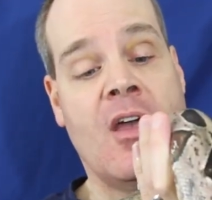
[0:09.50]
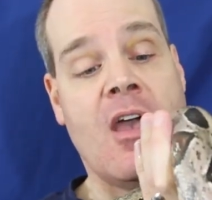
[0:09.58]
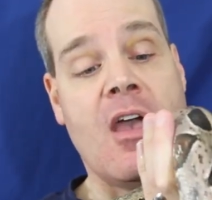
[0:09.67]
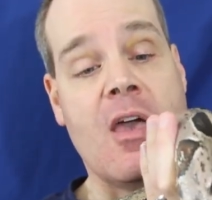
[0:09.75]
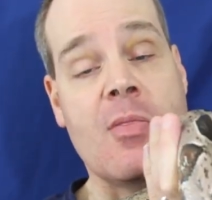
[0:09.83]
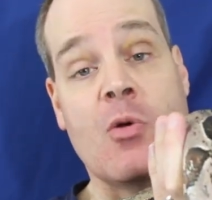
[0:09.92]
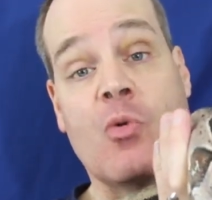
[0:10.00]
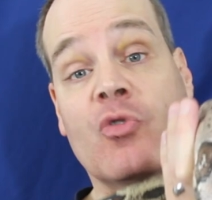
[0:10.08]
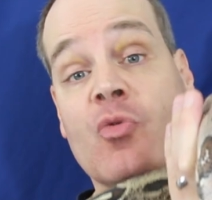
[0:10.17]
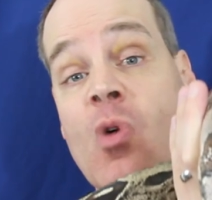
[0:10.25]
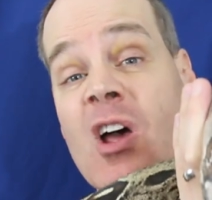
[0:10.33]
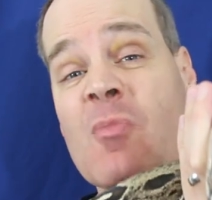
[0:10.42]
And there
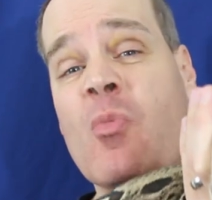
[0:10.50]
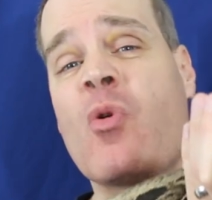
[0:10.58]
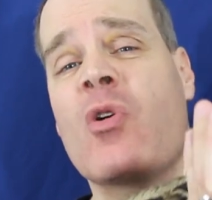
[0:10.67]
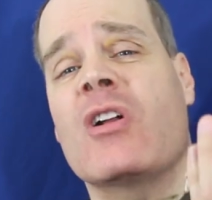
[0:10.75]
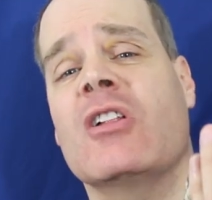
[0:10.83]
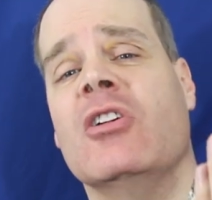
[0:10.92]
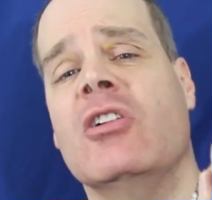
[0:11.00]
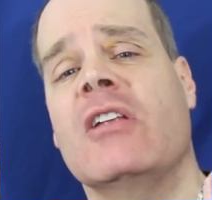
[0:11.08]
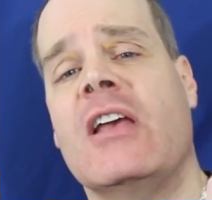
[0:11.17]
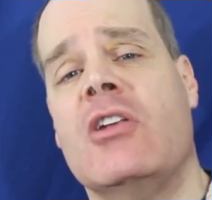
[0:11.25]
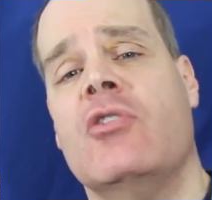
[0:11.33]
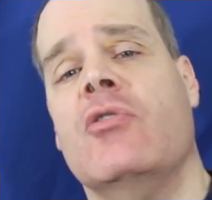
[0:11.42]
was one born a little
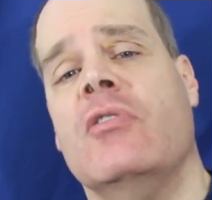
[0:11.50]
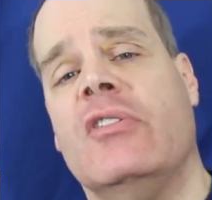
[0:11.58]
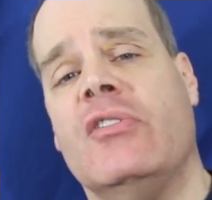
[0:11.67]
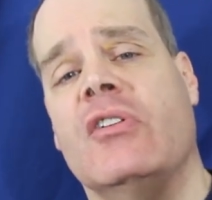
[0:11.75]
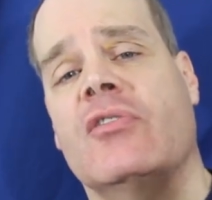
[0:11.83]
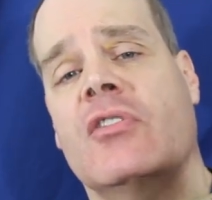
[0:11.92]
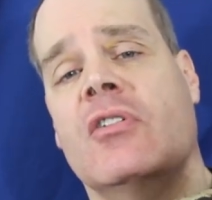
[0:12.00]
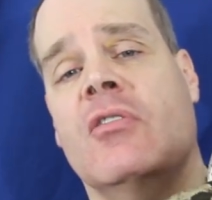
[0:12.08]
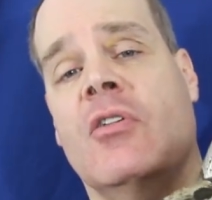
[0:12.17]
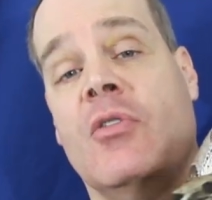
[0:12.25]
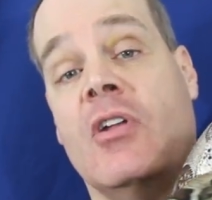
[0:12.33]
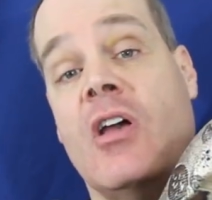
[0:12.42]
later in the season
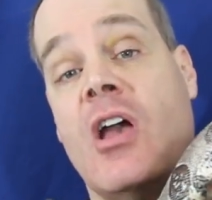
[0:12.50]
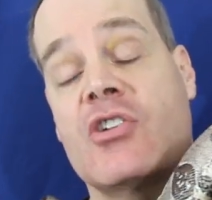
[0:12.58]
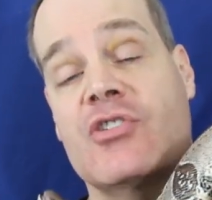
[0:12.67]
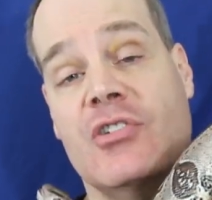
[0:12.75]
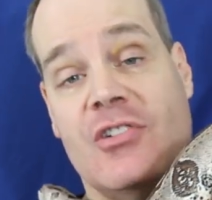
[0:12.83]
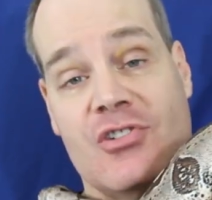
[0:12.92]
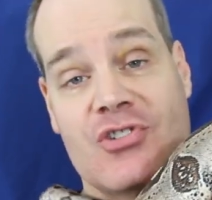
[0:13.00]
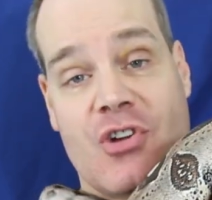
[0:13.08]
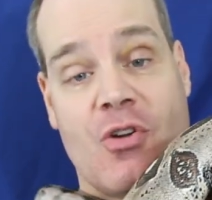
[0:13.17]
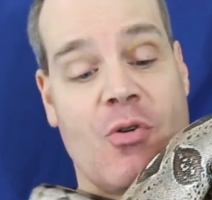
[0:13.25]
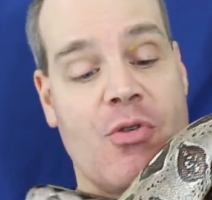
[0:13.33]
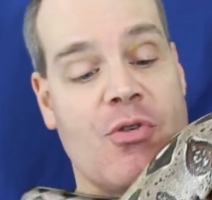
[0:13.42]
that I actually didn't
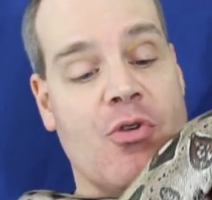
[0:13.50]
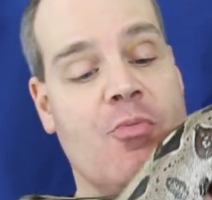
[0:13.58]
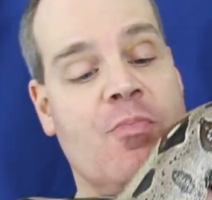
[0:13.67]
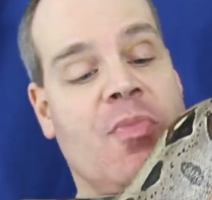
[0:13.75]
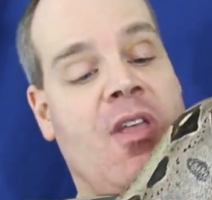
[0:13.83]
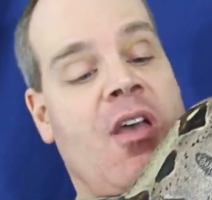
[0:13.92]
share with you.